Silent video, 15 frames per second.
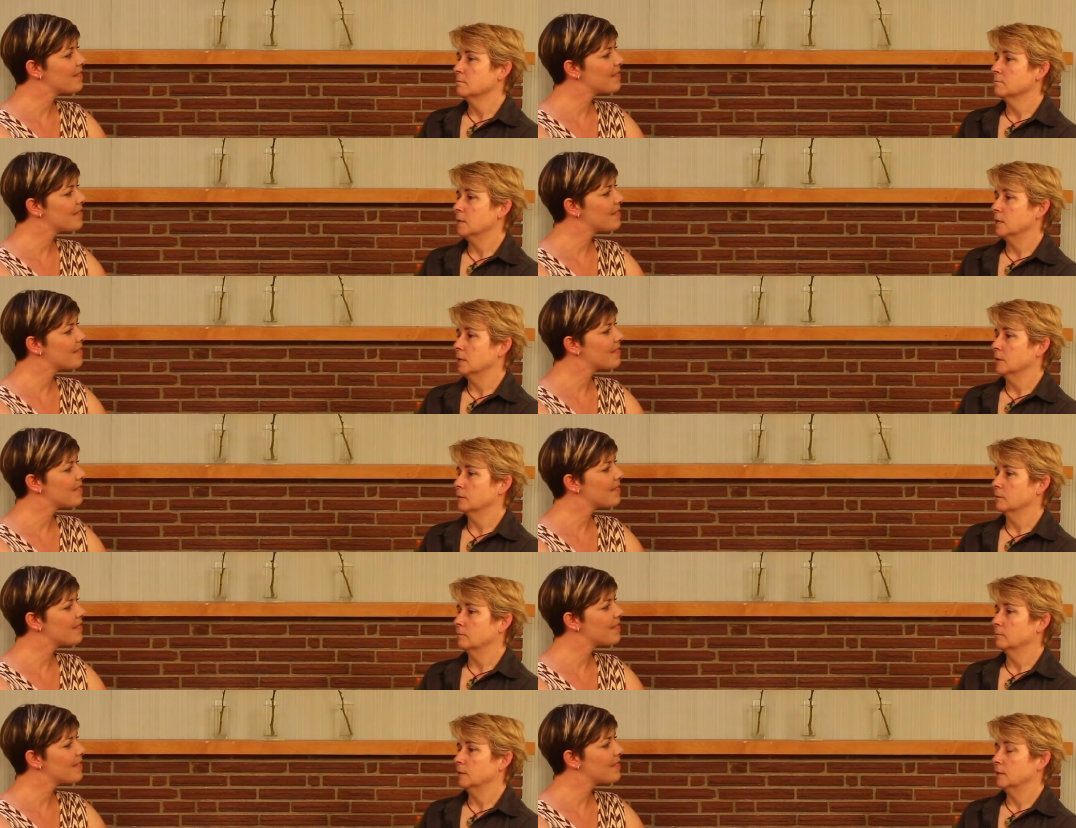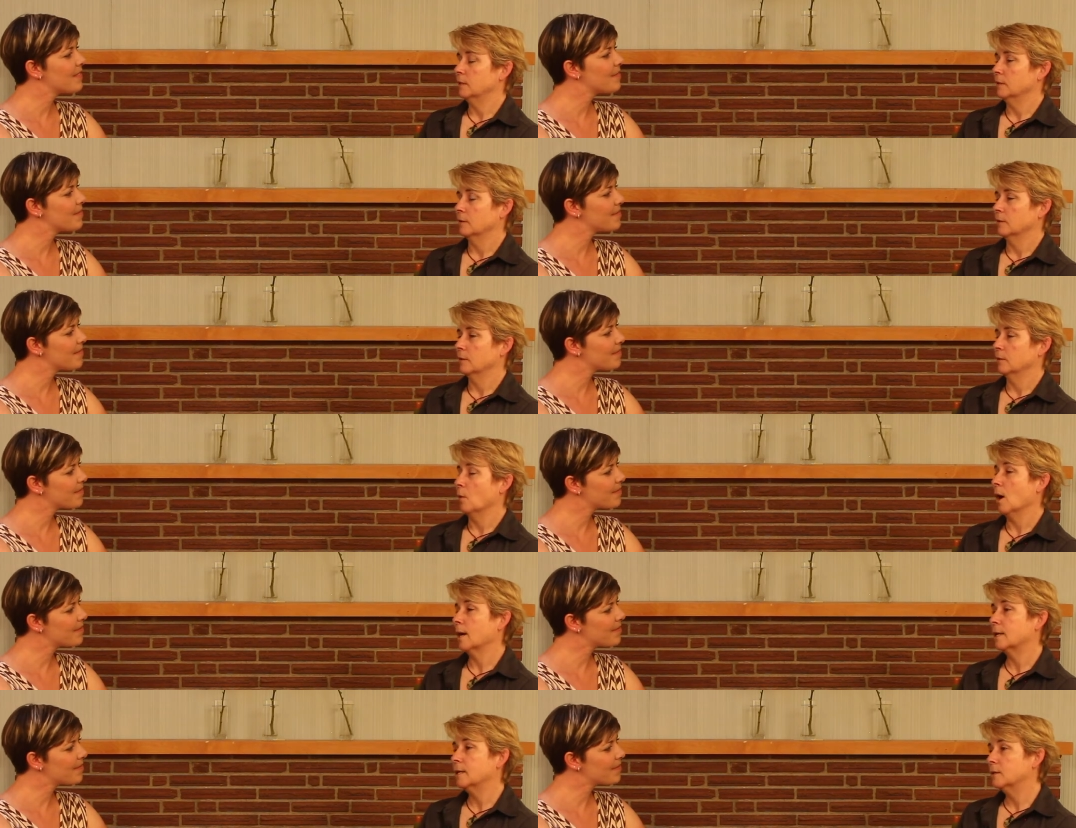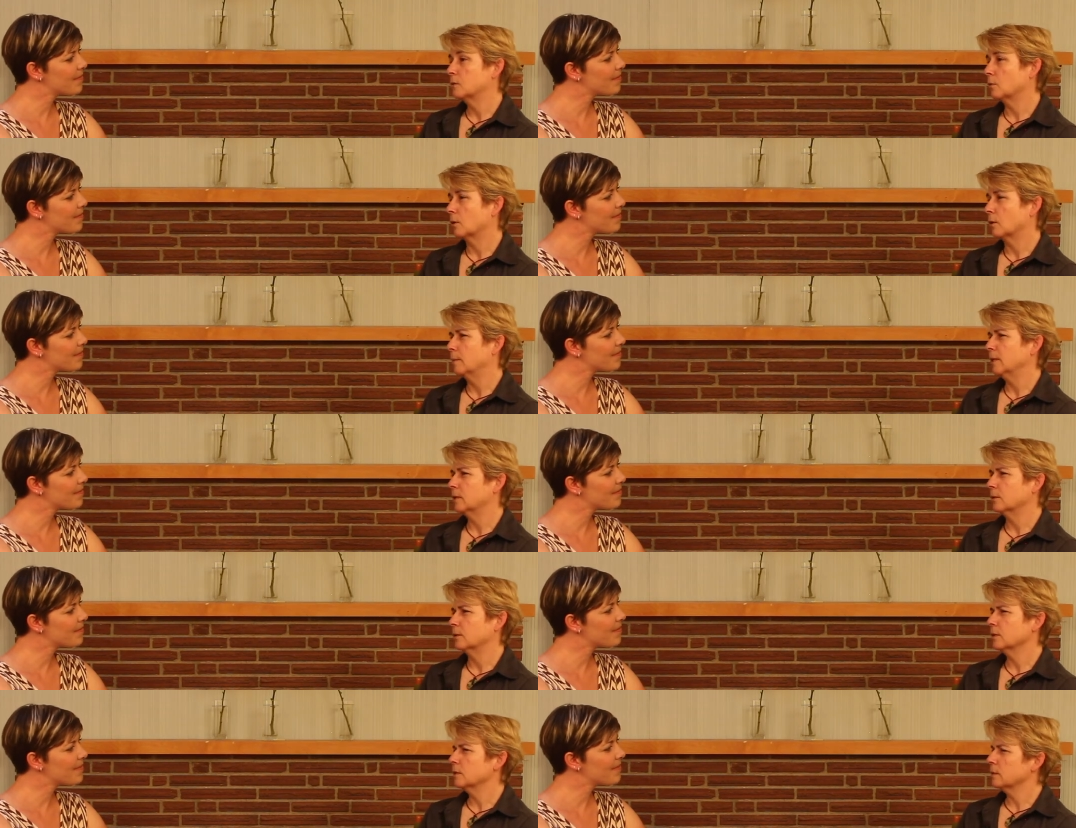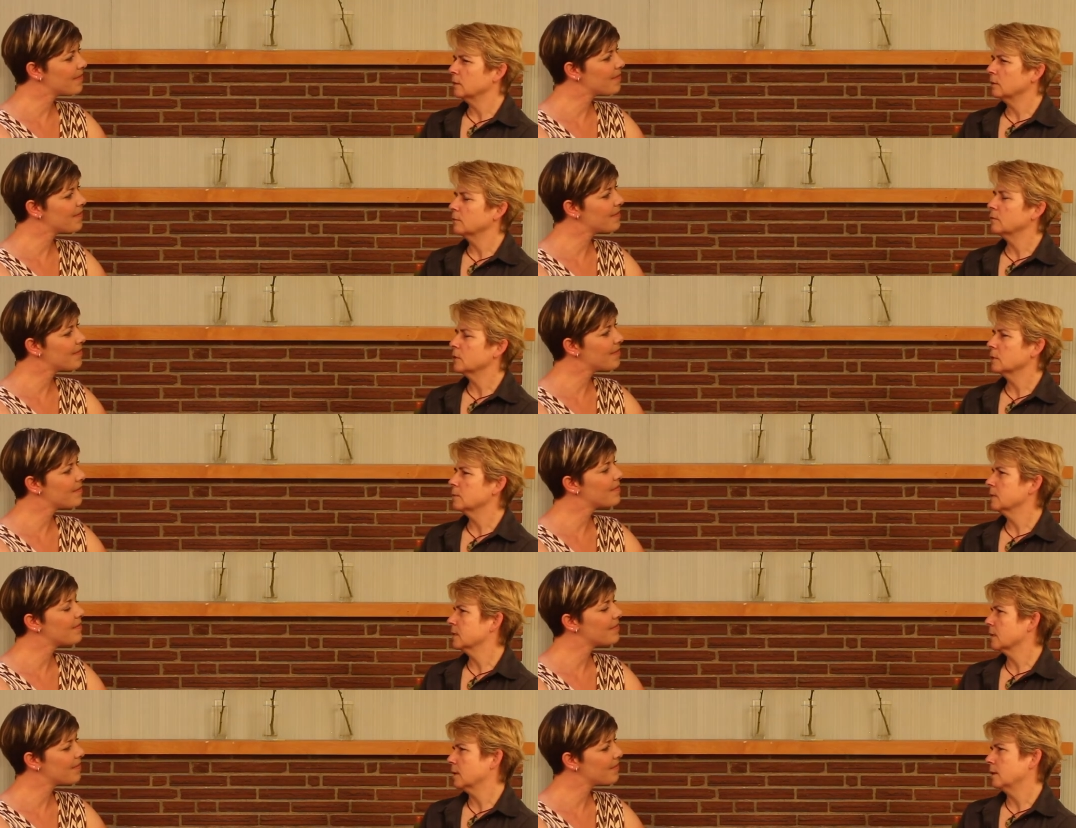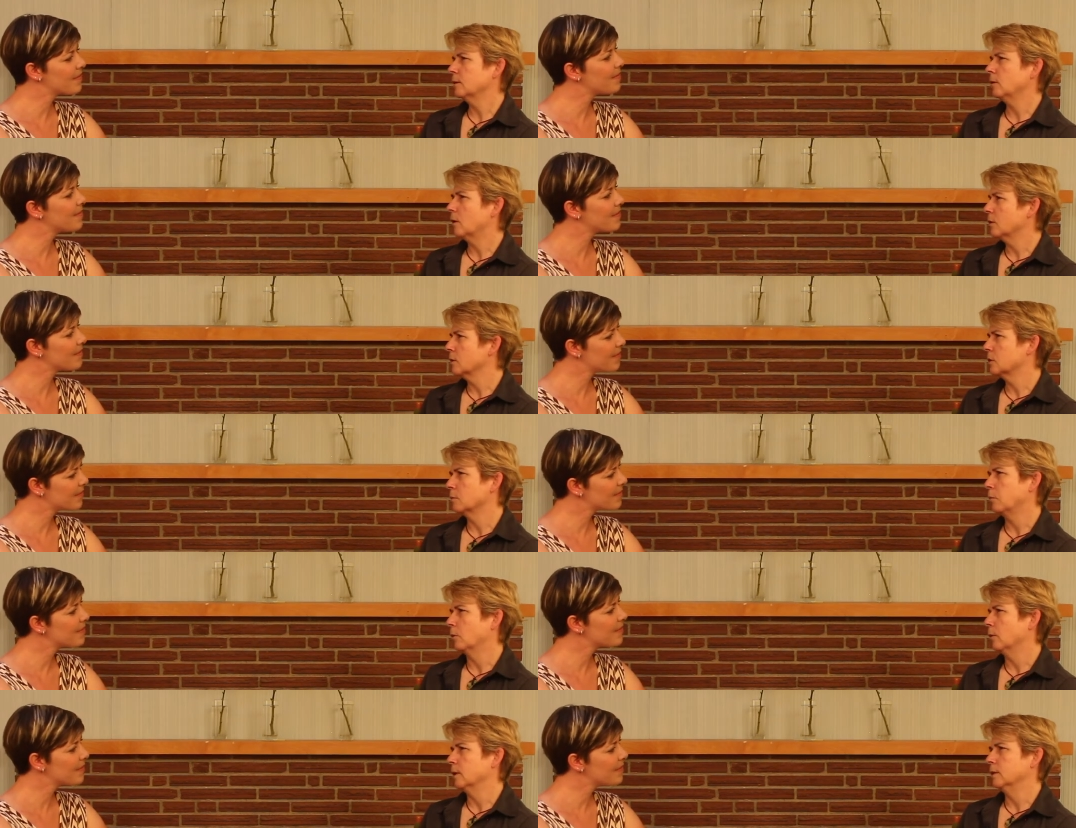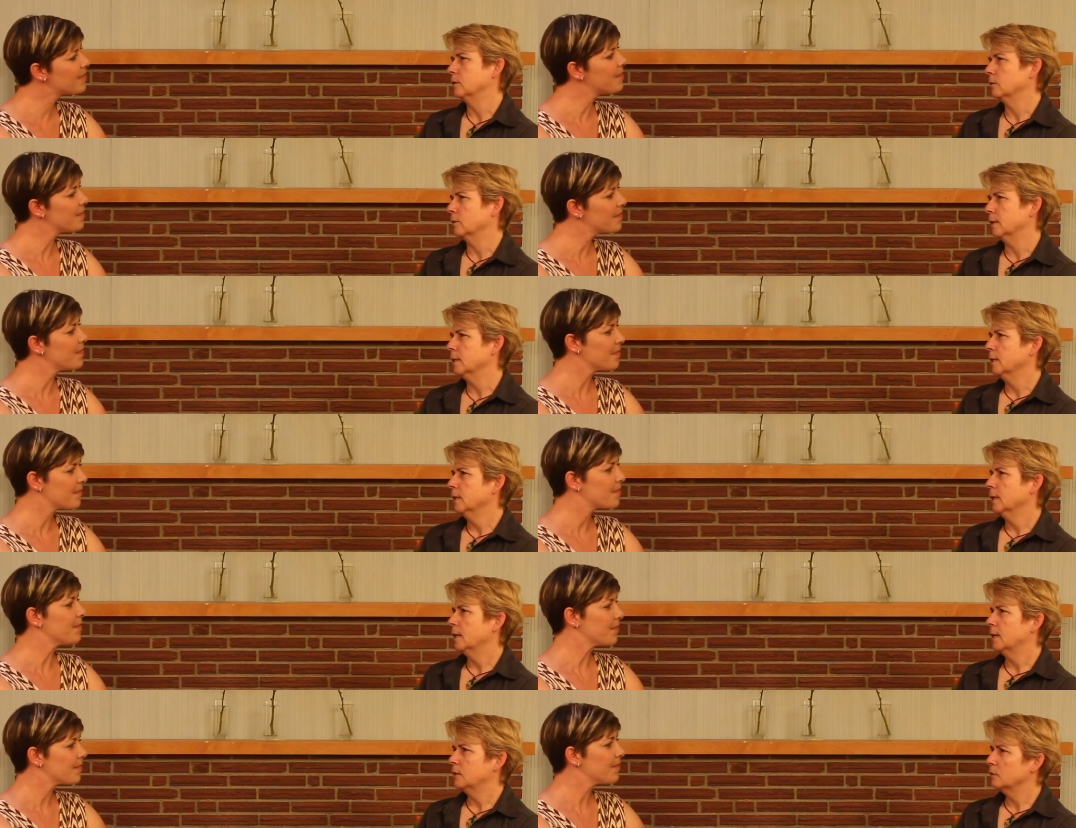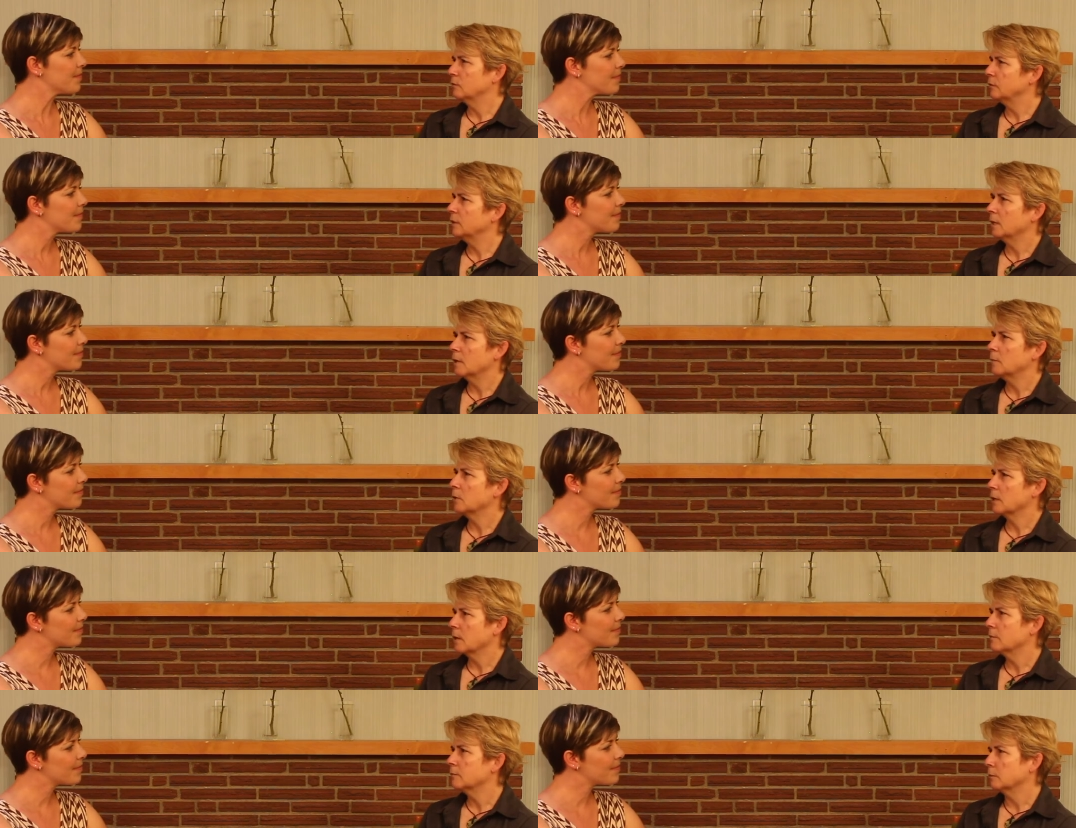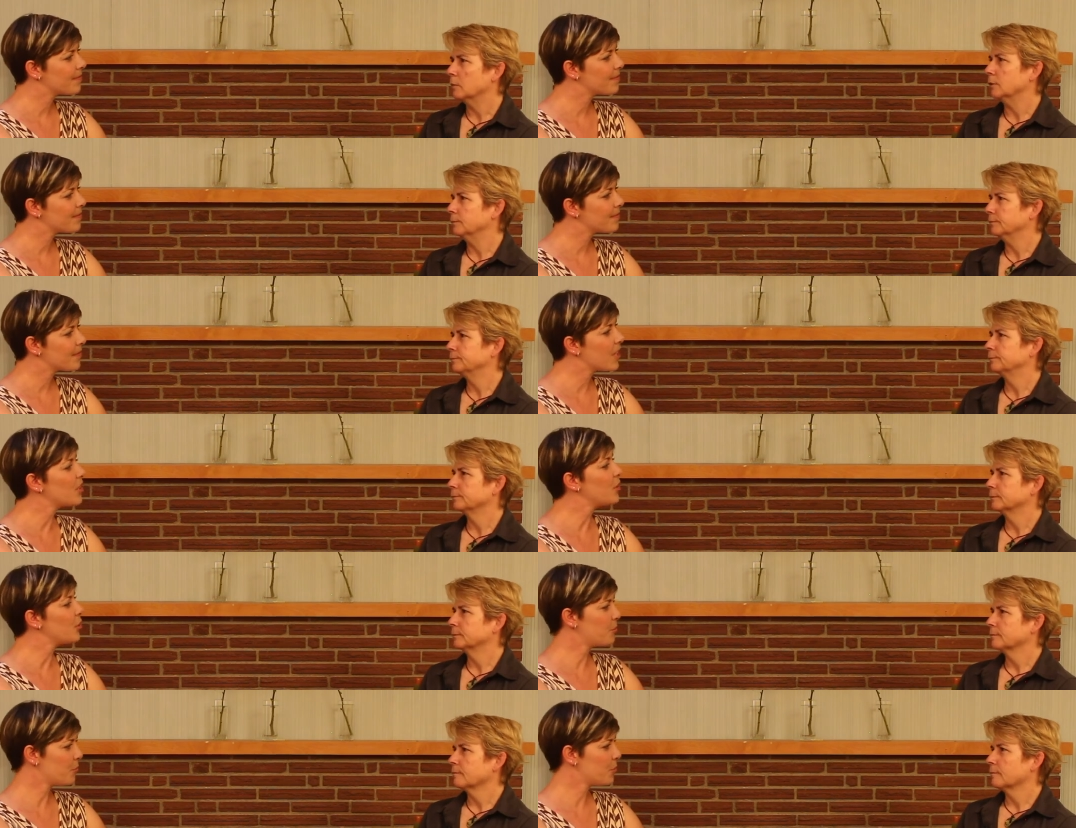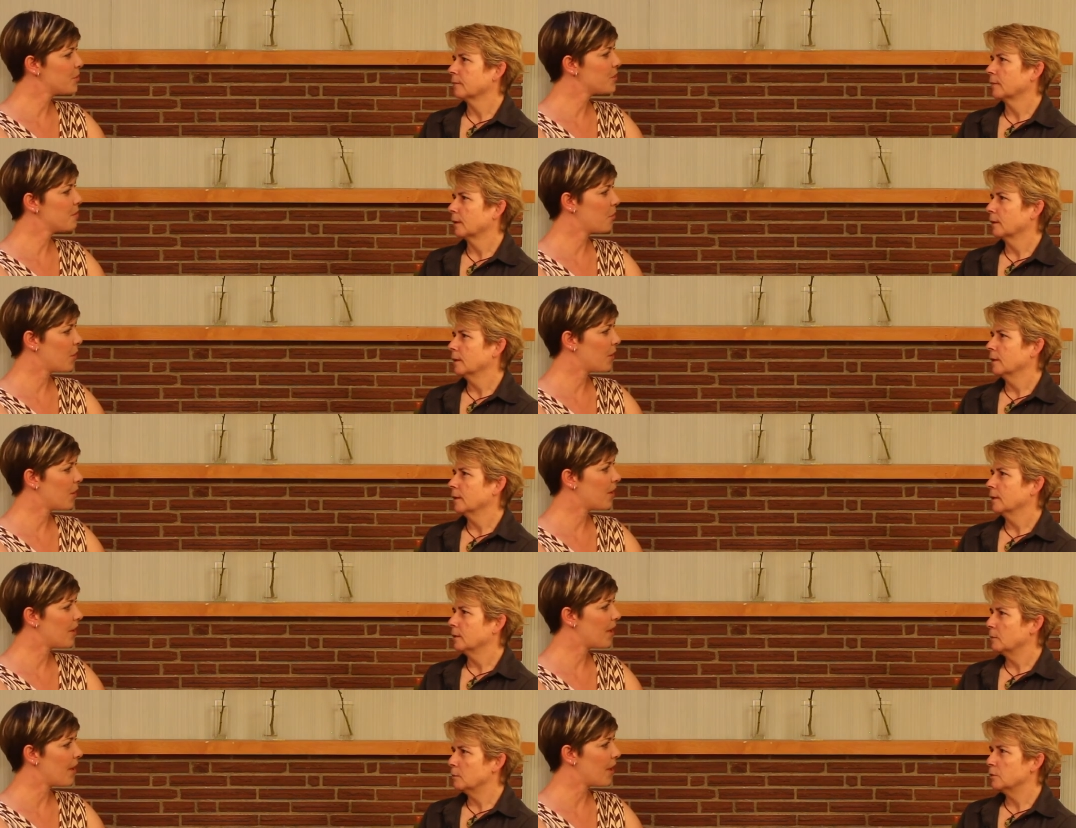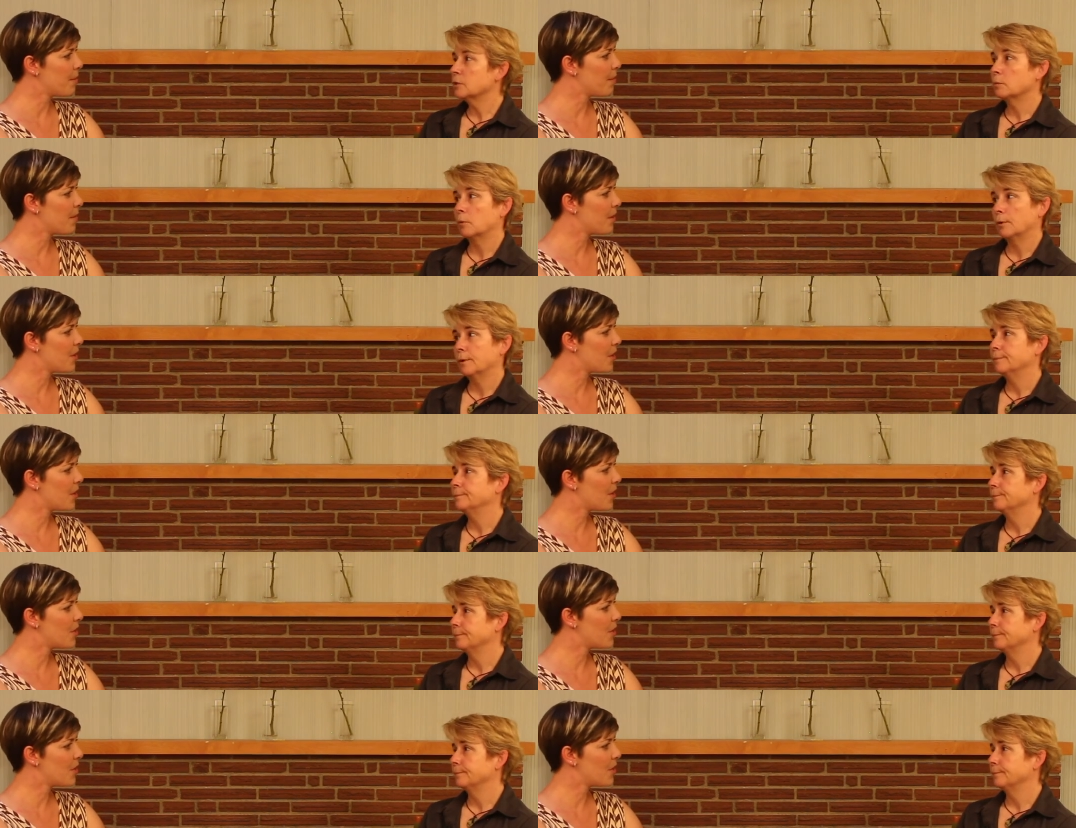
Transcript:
Speaker 1: you know, you can go to the walking store, but there, look for something that's got a little arch support into it, and you'll feel a lot more comfortable.
Speaker 2: A little more support. A little um, more support